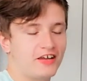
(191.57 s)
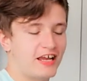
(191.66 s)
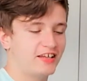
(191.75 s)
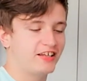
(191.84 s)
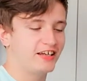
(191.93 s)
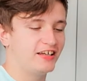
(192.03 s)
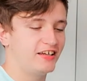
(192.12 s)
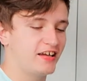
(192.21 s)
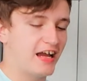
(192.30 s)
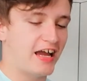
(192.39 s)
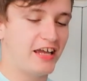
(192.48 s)
again, like
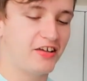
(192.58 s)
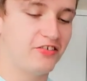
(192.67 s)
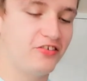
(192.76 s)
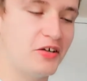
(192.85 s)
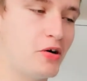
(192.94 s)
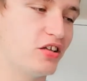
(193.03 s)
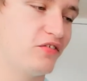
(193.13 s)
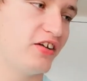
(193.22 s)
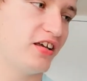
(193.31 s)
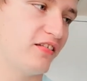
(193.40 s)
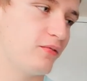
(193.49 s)
I can do all the
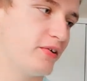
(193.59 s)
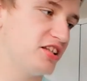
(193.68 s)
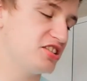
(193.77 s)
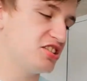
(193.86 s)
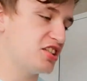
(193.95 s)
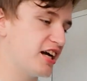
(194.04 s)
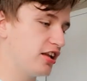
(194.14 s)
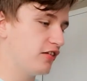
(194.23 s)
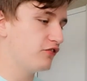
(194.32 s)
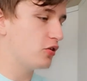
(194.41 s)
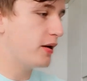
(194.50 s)
things which I
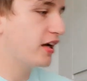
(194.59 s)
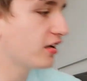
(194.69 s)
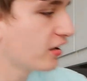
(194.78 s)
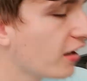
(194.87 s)
love doing,